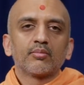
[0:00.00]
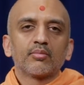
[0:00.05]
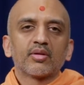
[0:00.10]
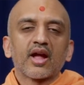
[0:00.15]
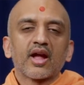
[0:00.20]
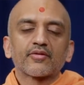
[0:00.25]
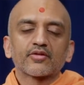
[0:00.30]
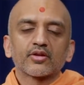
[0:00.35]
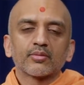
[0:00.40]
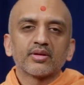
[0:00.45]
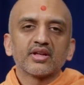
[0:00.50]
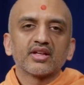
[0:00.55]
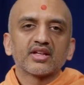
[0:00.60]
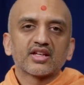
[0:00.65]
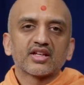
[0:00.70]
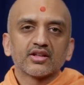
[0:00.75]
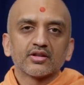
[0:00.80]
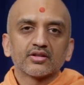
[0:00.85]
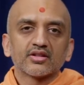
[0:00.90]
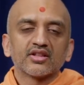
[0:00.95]
But after being
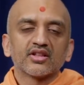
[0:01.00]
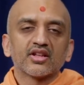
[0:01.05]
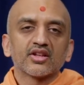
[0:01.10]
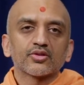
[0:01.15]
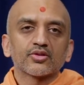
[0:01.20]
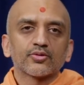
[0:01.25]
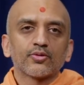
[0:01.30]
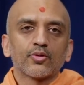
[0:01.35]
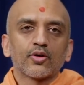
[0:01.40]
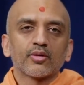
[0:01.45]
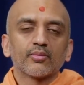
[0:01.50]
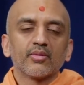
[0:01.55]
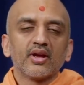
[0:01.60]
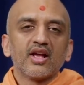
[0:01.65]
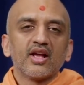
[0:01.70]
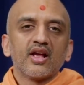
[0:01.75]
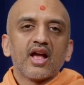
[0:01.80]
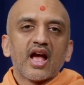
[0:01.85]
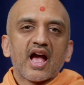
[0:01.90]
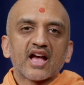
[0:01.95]
killed in this form,
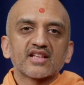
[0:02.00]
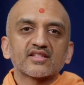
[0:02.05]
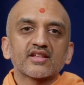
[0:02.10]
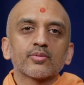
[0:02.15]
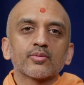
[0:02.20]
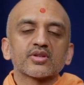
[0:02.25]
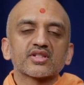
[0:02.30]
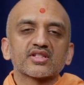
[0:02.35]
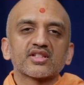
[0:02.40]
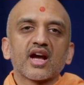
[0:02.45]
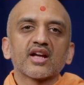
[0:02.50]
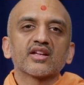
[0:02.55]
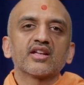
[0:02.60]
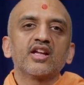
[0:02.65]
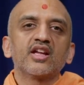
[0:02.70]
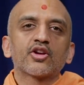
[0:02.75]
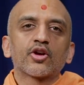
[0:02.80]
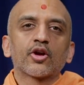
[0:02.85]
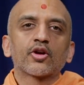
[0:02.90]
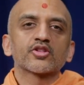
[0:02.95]
as he was dying,
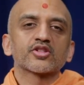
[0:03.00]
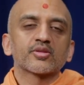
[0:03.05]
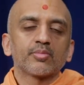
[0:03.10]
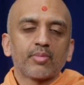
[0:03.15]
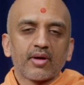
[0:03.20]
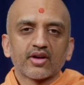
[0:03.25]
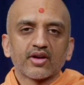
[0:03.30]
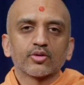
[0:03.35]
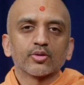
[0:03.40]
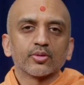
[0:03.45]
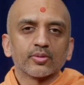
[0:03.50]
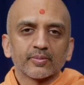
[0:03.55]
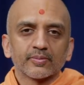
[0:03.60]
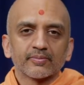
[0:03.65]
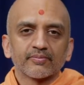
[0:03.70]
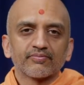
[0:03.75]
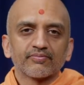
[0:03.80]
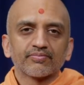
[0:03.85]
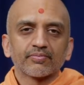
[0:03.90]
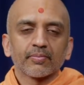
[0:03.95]
he cursed Pandu.
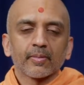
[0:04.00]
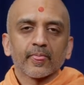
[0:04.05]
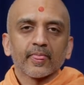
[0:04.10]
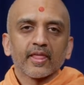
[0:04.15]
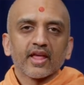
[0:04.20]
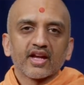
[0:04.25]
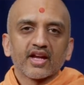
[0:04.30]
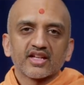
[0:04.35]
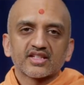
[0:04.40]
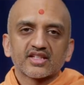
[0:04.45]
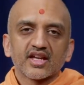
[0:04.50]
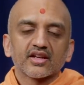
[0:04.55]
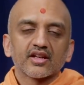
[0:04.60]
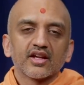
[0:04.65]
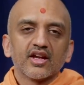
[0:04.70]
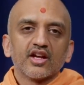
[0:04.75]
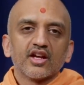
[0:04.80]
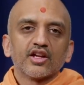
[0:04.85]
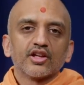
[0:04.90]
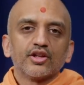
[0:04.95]
He said,
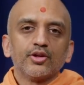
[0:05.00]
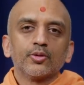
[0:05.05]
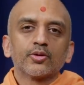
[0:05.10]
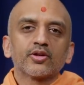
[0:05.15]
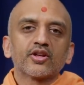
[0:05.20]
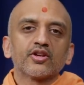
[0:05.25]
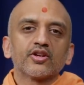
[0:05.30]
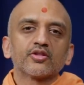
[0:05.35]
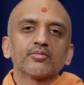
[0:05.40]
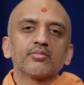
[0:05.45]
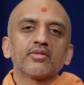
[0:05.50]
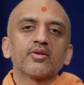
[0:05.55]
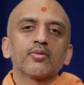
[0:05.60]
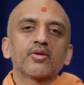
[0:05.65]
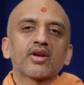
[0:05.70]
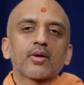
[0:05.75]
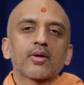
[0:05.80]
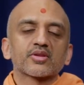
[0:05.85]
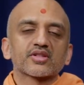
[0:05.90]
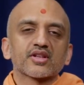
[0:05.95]
"You killed me
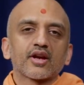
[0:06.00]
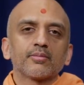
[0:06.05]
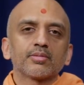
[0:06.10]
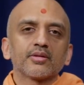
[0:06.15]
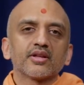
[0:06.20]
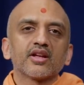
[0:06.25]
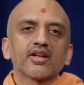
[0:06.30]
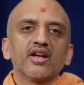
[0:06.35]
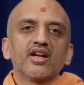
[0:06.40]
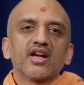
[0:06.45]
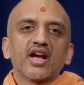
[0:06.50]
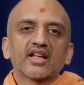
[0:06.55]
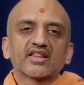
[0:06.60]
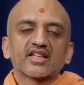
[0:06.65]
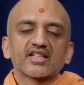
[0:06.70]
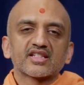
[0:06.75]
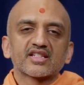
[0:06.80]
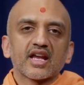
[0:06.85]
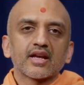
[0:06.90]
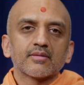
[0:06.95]
when I was coupling at
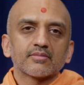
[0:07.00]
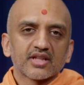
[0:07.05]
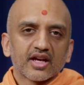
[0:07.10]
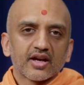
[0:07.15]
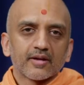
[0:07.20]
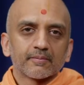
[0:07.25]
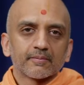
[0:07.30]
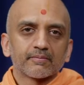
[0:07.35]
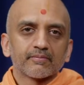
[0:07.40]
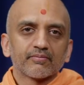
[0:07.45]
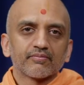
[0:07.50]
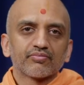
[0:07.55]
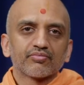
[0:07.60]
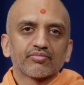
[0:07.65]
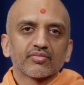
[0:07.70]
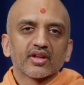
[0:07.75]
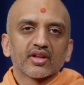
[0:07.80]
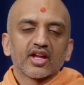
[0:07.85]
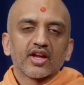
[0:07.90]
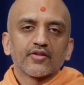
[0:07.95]
the same time.
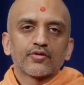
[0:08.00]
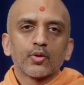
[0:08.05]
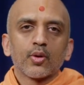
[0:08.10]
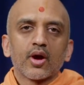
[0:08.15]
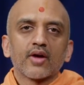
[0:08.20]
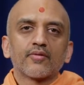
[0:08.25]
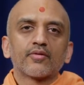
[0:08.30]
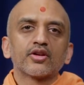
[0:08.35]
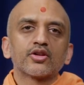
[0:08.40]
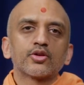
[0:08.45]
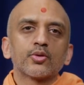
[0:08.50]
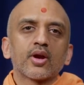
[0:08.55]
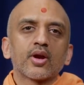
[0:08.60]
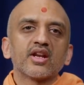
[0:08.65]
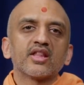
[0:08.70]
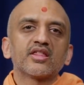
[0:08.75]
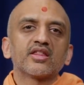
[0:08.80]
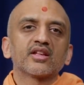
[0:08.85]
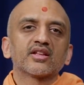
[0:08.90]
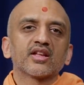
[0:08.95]
If you ever do
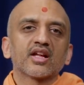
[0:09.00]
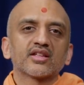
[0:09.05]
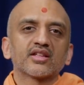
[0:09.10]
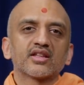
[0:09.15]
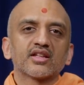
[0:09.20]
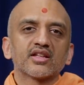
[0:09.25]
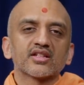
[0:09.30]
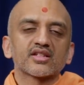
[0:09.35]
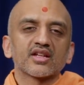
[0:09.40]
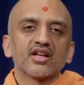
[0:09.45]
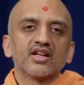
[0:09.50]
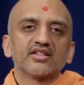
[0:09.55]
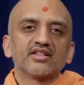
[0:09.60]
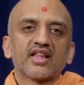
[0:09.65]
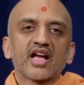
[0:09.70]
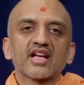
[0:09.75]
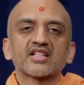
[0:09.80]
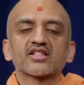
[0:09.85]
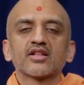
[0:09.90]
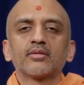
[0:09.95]
anything like this,
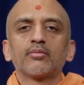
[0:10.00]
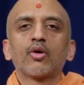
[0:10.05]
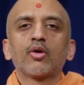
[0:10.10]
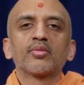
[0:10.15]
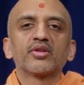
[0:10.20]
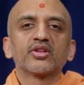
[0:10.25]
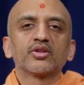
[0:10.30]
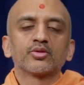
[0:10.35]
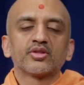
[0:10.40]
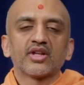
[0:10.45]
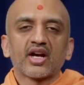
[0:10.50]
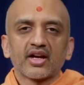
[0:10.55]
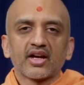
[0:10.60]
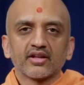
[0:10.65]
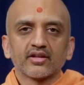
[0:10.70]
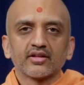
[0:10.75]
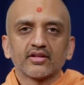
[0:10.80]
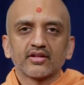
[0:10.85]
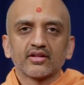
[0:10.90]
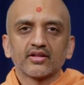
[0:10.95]
that's the moment you
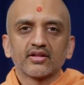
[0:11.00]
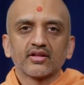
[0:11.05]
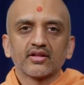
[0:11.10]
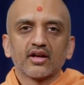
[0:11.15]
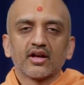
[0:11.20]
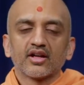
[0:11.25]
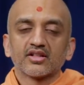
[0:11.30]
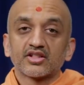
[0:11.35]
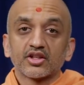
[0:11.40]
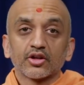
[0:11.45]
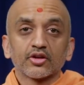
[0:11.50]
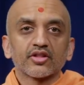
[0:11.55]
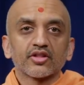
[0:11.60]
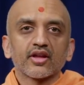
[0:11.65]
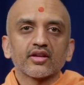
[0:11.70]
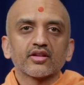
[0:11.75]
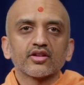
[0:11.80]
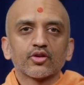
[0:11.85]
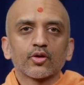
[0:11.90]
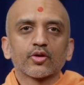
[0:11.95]
die. Until
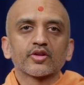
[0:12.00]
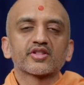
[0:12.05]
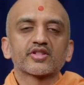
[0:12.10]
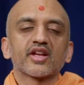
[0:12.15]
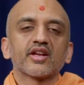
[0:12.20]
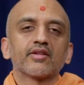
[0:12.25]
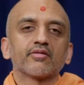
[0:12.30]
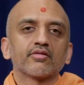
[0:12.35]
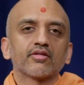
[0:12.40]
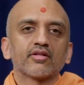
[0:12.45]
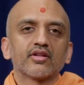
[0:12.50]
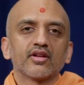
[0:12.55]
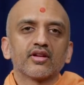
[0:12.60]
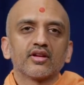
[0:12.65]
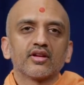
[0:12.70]
then, you're safe."